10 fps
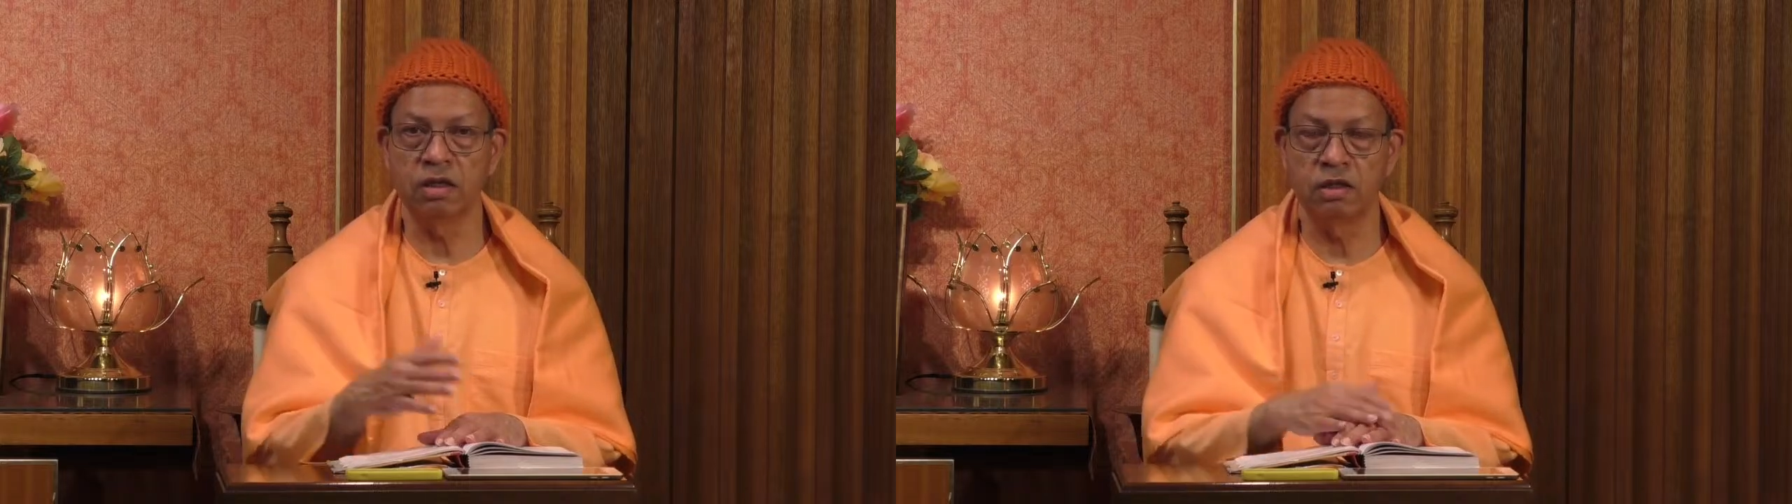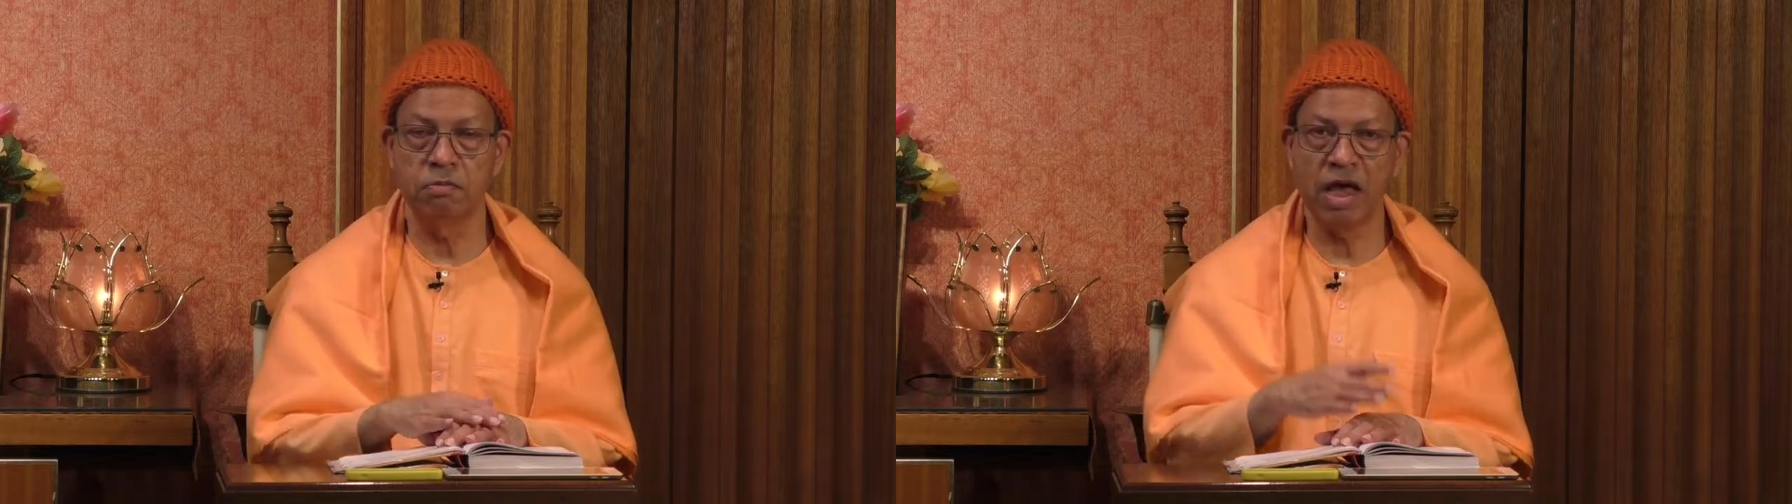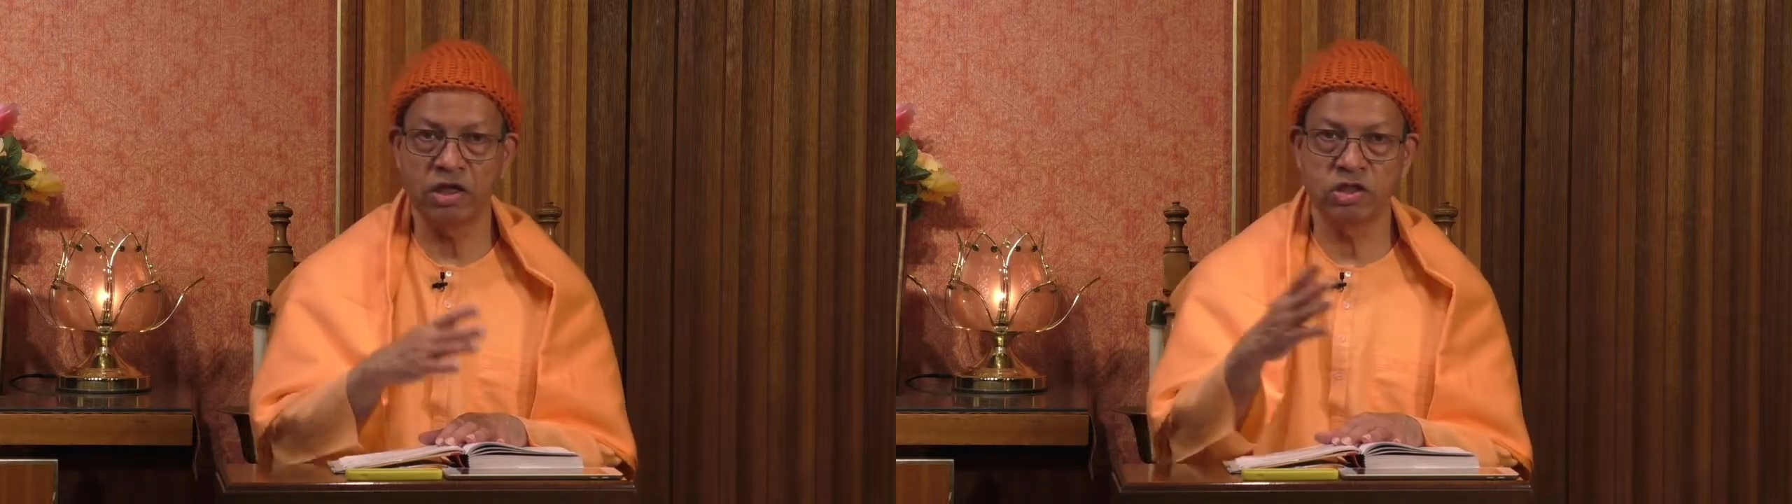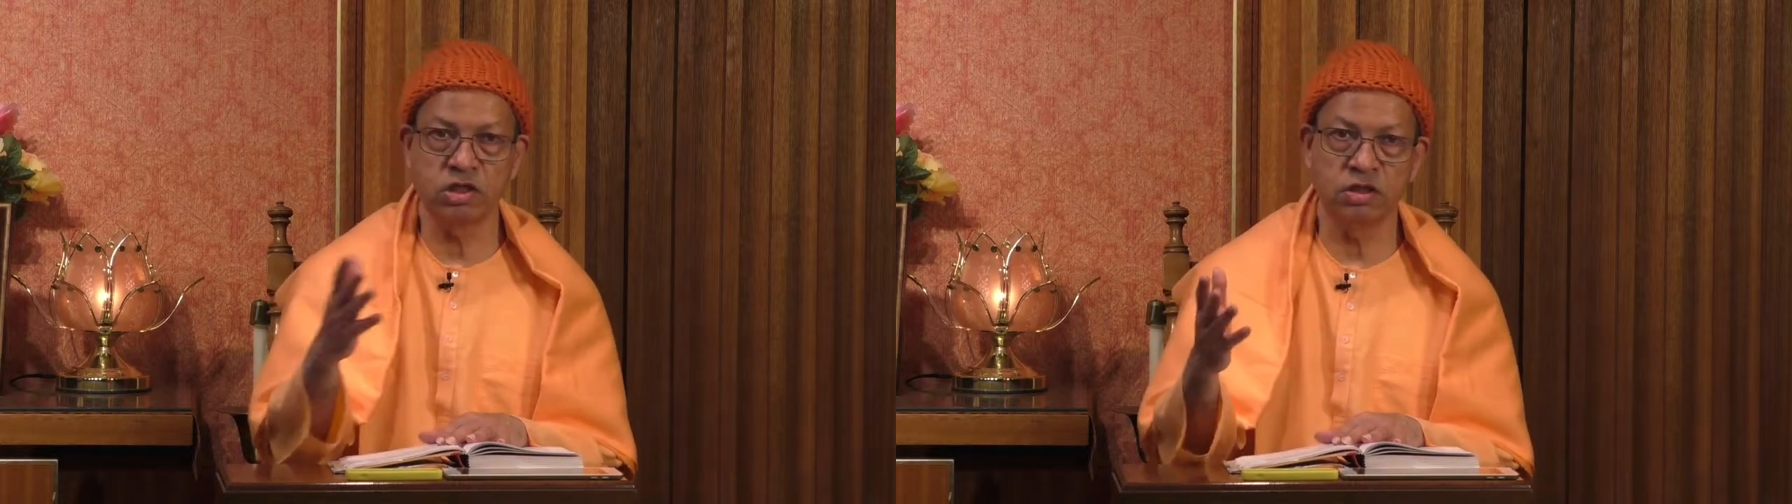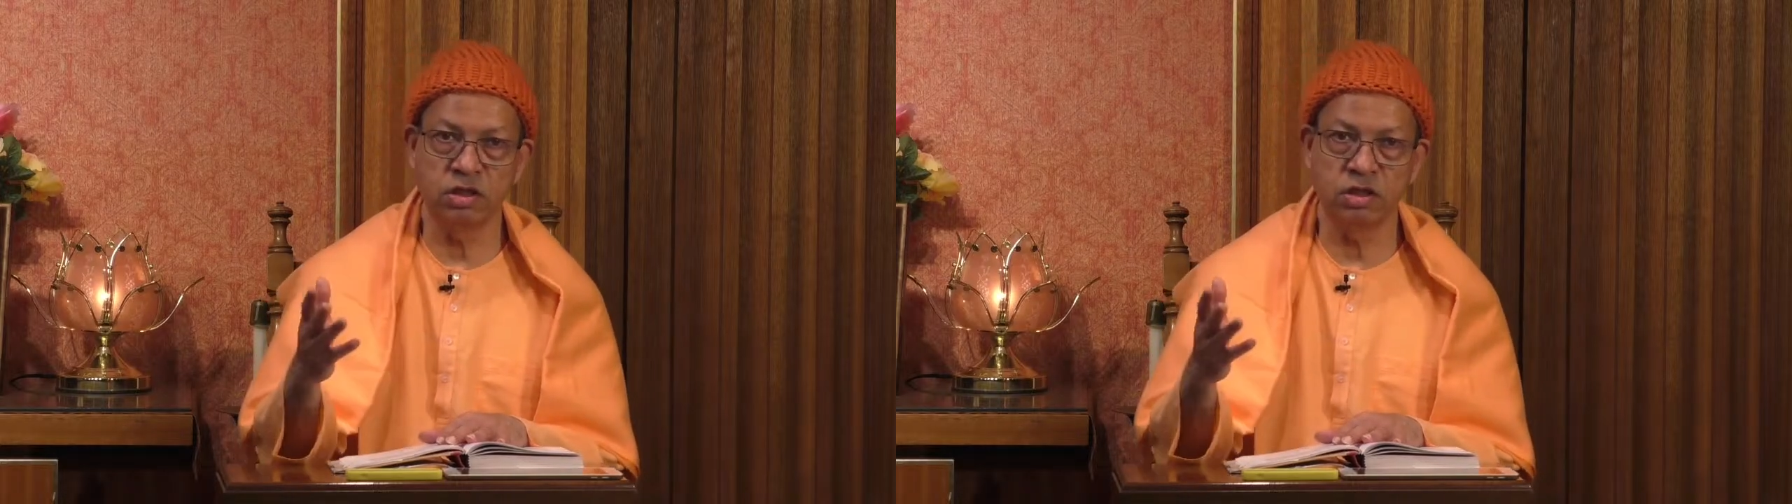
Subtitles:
the master,